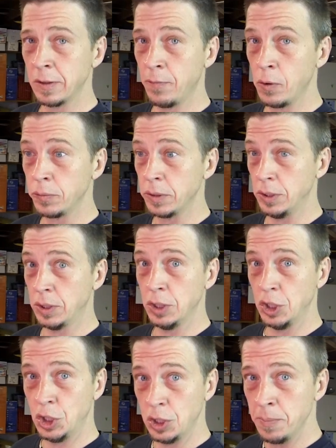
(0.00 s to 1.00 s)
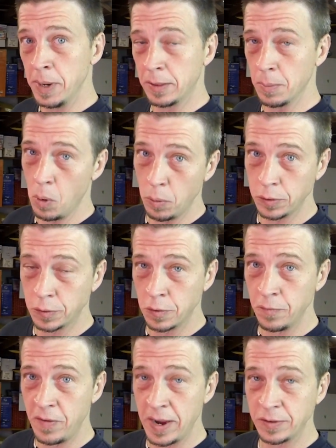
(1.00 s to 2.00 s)
voltage should make the motors turn
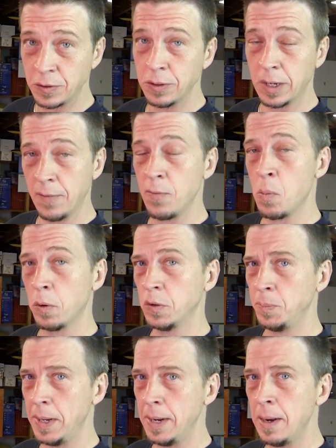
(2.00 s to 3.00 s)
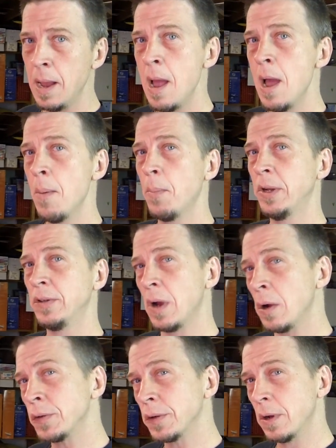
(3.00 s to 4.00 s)
faster to give it more speed, but it's
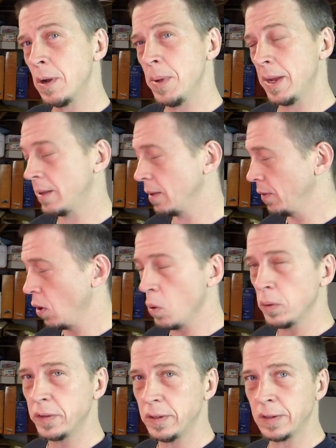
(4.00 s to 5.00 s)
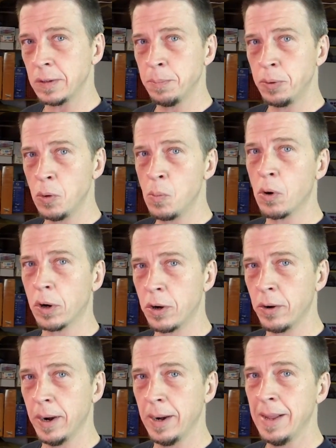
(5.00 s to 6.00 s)
also going to make the whole system pull more
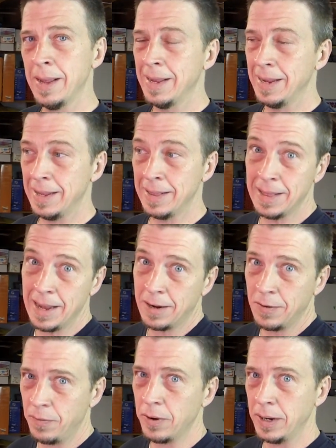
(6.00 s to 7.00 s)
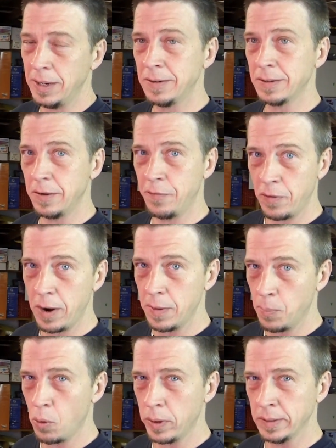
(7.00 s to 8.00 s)
current, and that could very easily fry the
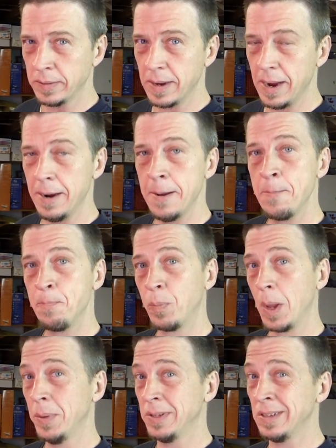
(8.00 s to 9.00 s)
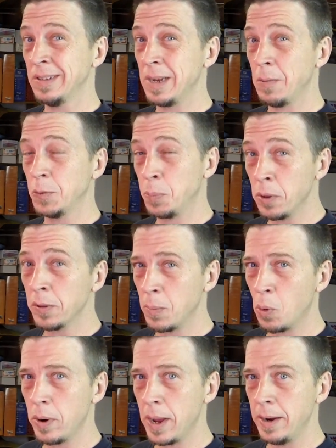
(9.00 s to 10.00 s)
board inside. But since I was pulling the
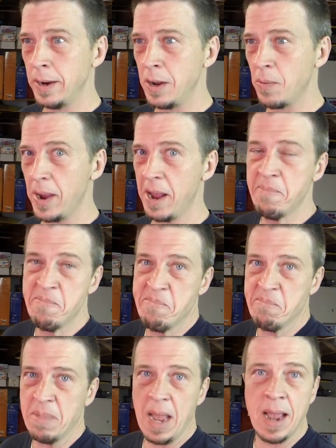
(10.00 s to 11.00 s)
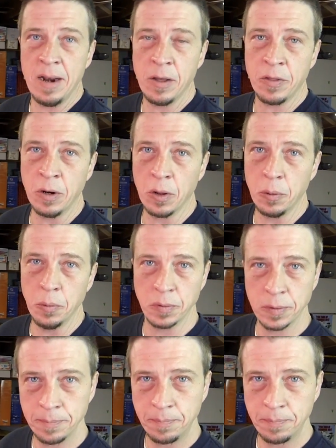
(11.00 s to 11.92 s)
board out anyway, I had nothing to lose.